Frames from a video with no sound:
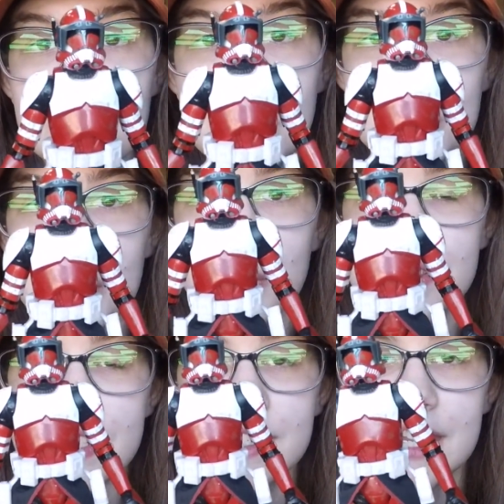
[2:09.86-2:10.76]
want to show
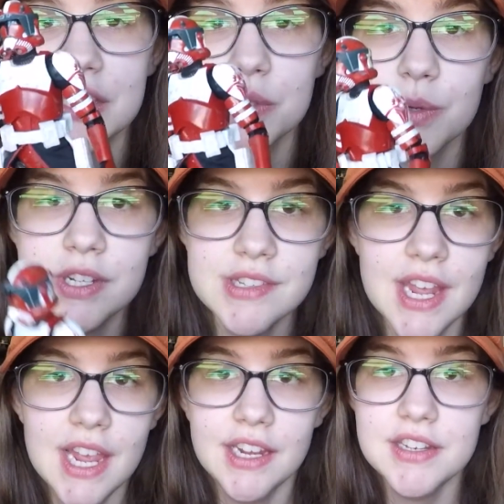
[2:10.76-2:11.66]
his accessories.
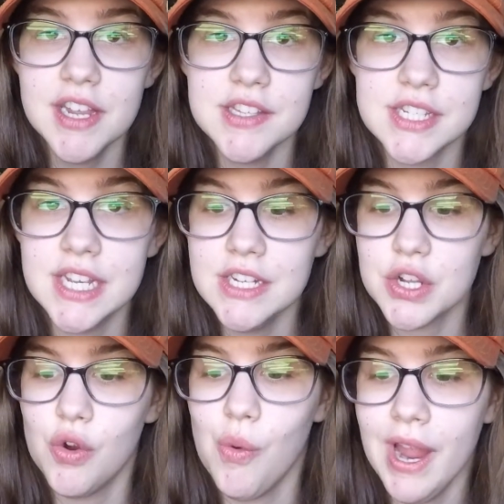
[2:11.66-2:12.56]
He does
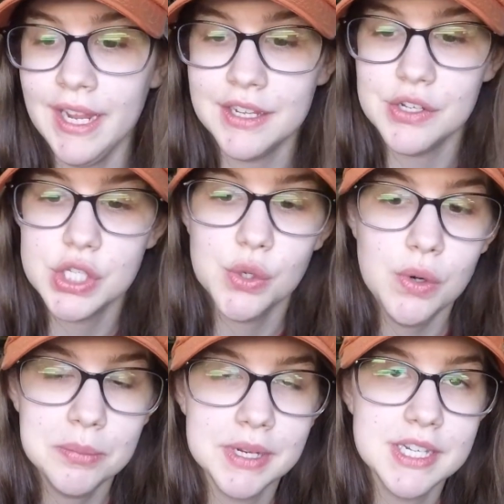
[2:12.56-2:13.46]
get quite an
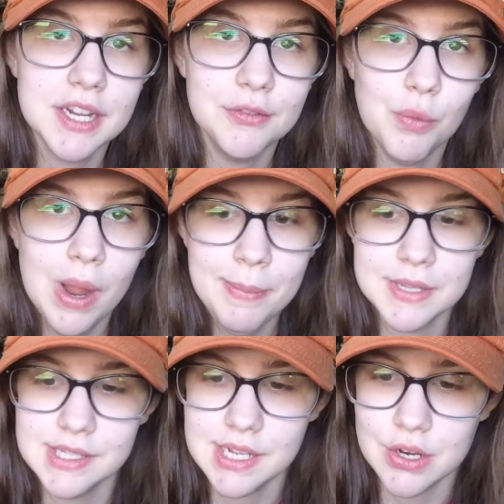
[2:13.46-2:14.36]
assortment of
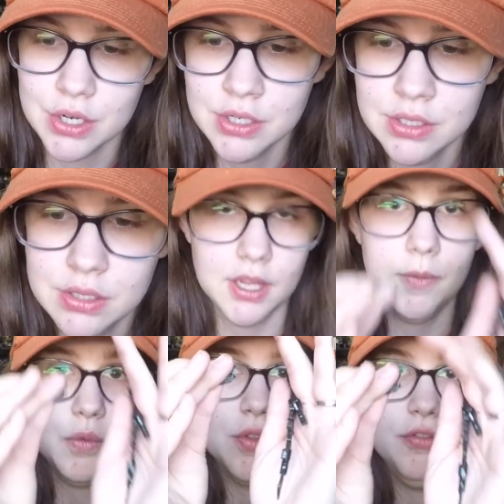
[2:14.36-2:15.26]
weapons here.
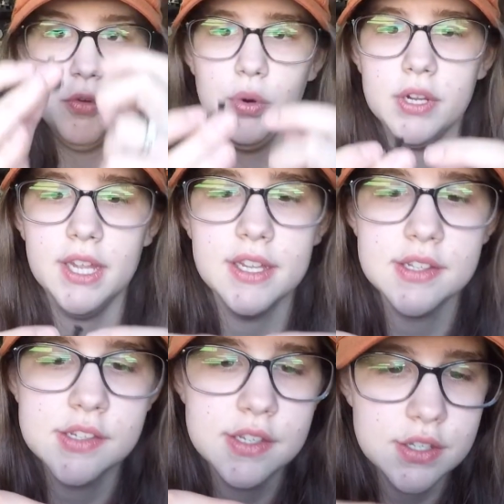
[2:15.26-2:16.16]
Comes with 4
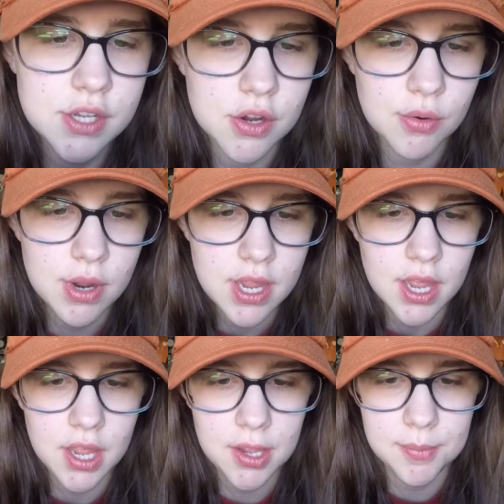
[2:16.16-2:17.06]
guns. So,
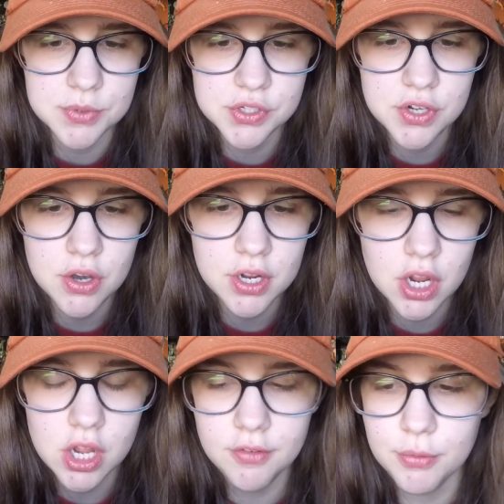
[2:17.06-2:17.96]

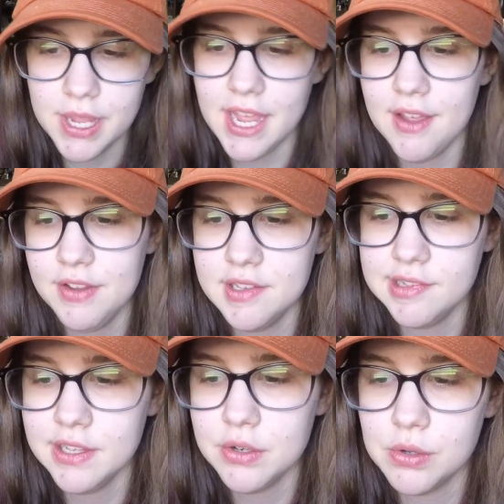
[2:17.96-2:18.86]
starting off, we have
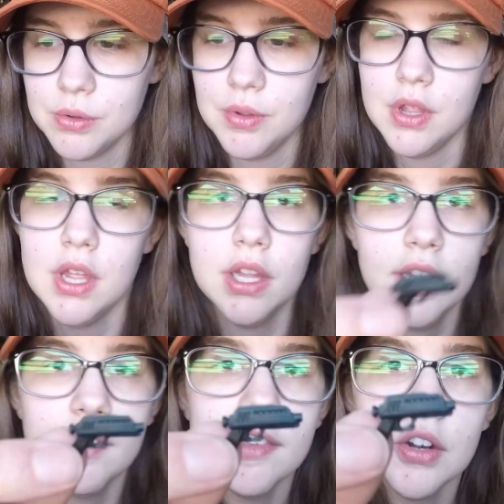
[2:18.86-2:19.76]
his little
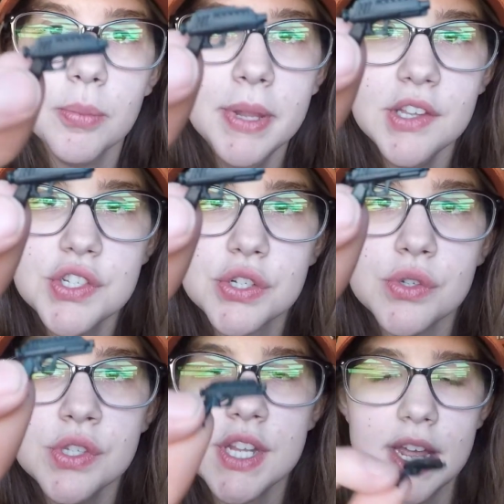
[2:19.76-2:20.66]

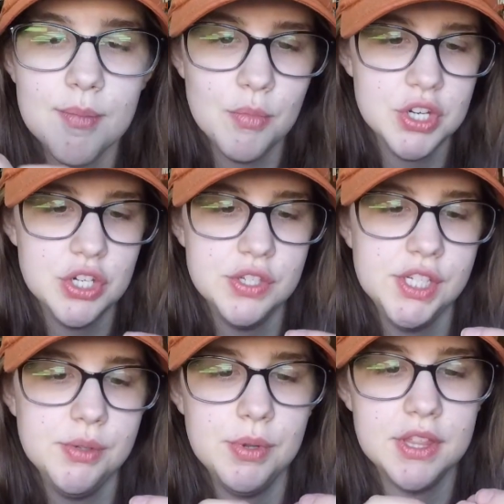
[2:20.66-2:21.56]
pistols, which you
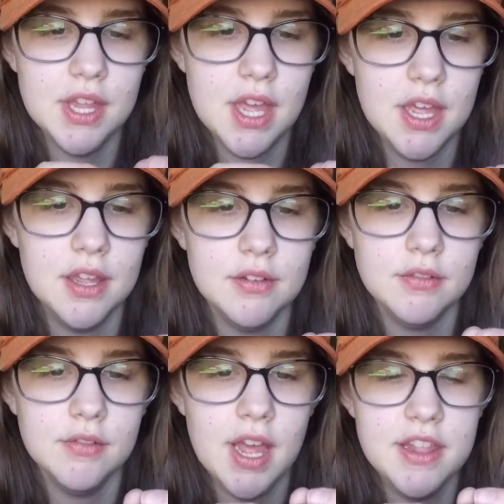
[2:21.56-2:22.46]
see with, I
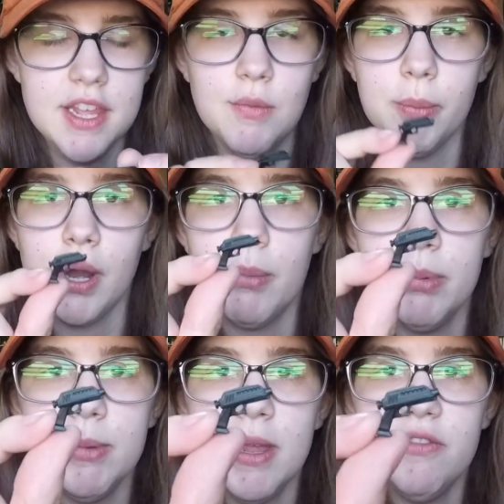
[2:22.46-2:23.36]
think were
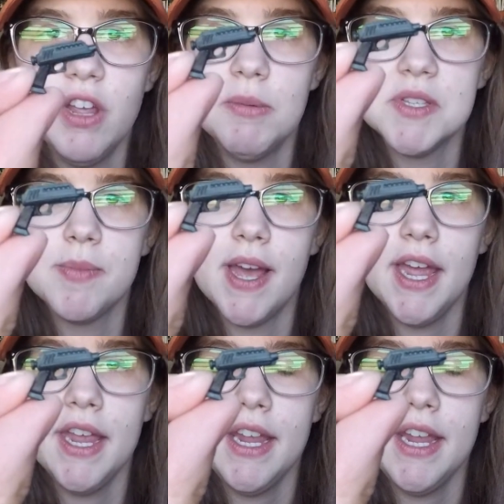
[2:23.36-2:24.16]
probably made famous by